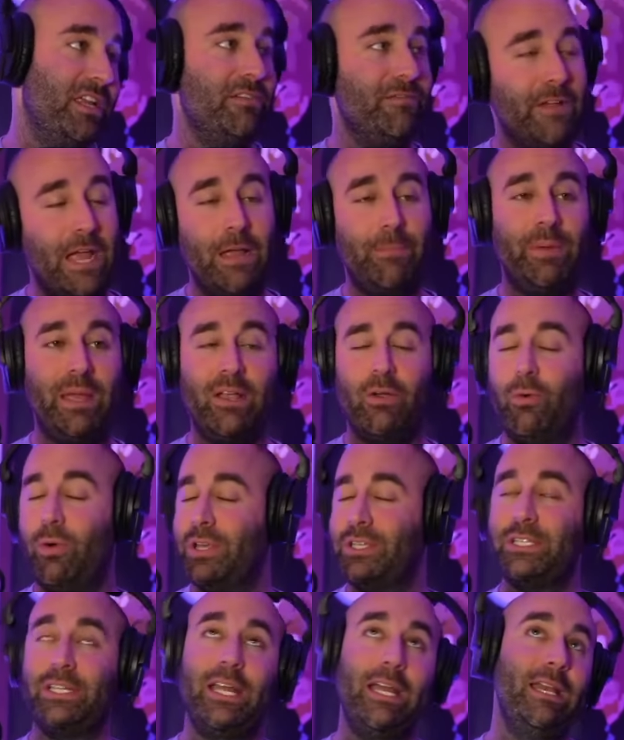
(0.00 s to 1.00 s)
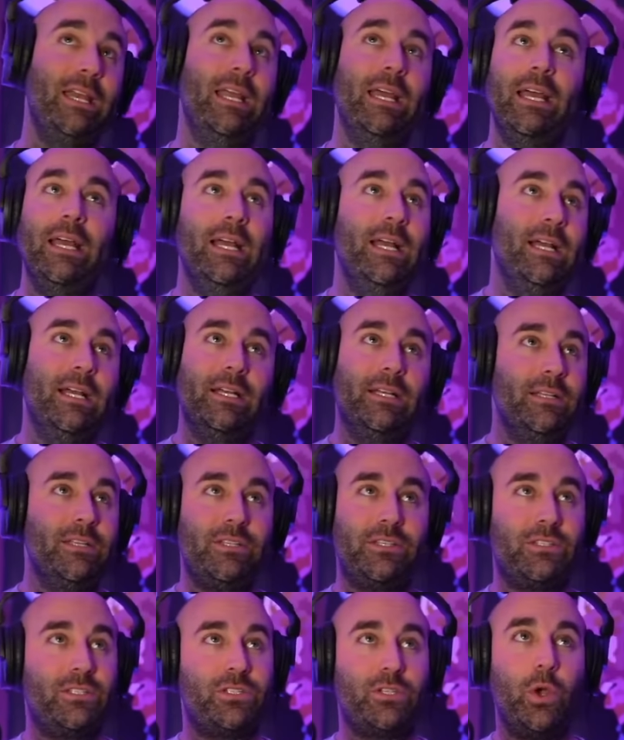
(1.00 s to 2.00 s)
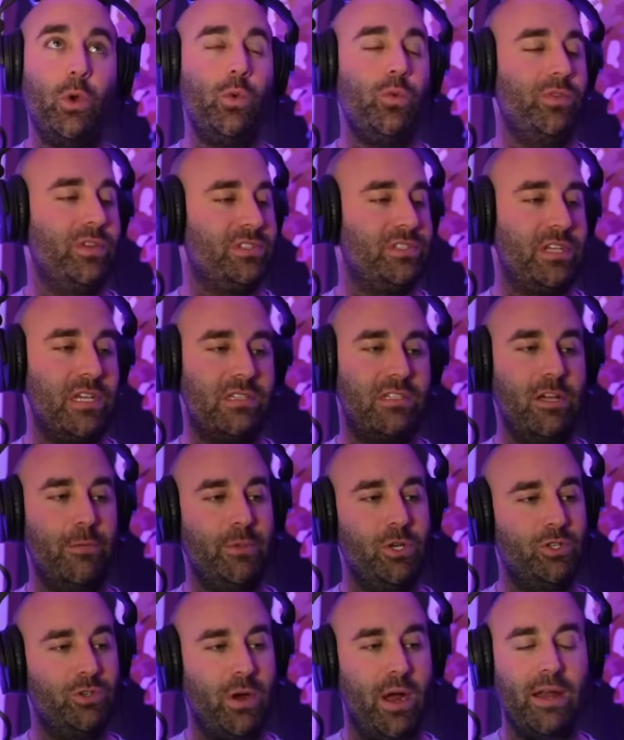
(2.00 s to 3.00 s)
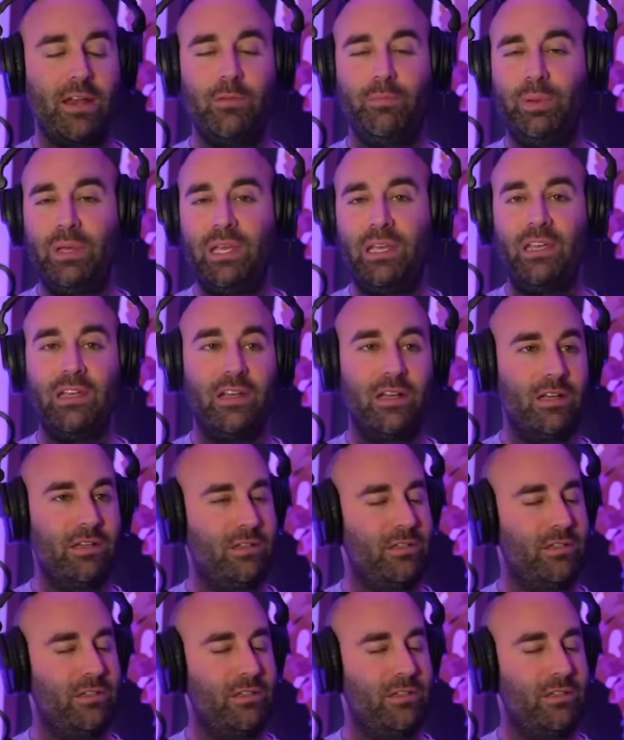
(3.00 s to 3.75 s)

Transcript: in vaping. It wasn't in scooting the system and trying to be